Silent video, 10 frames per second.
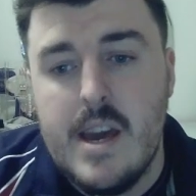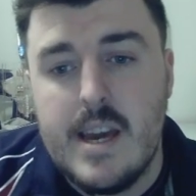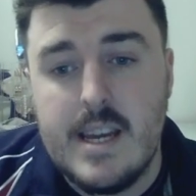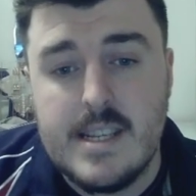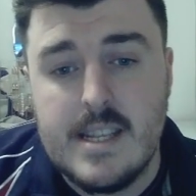
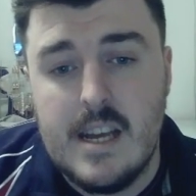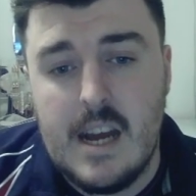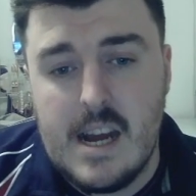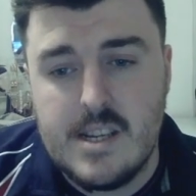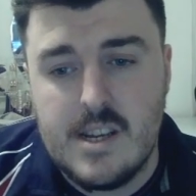He's,
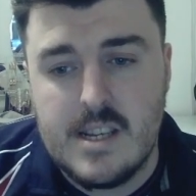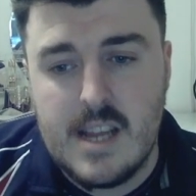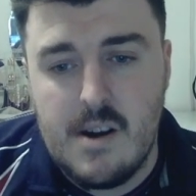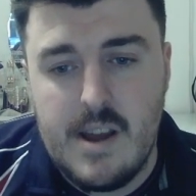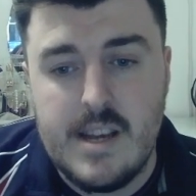as you can
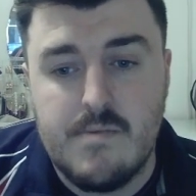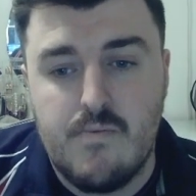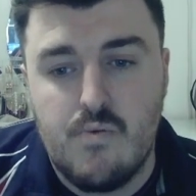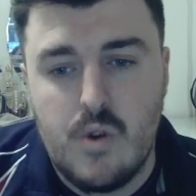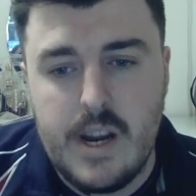tell here, he's
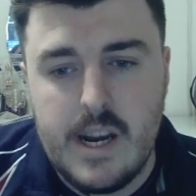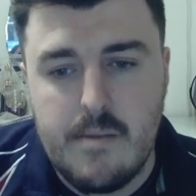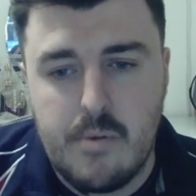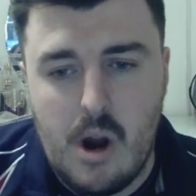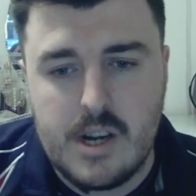really
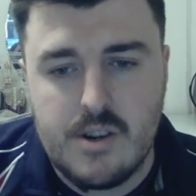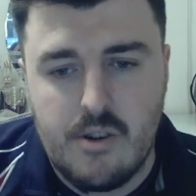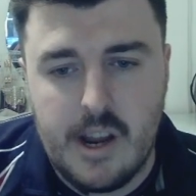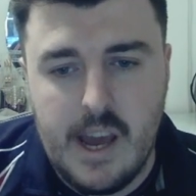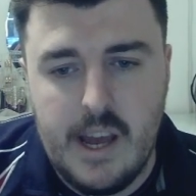
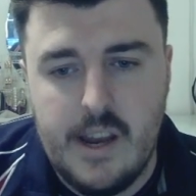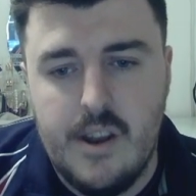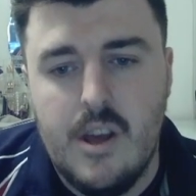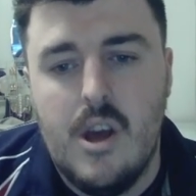pressuring in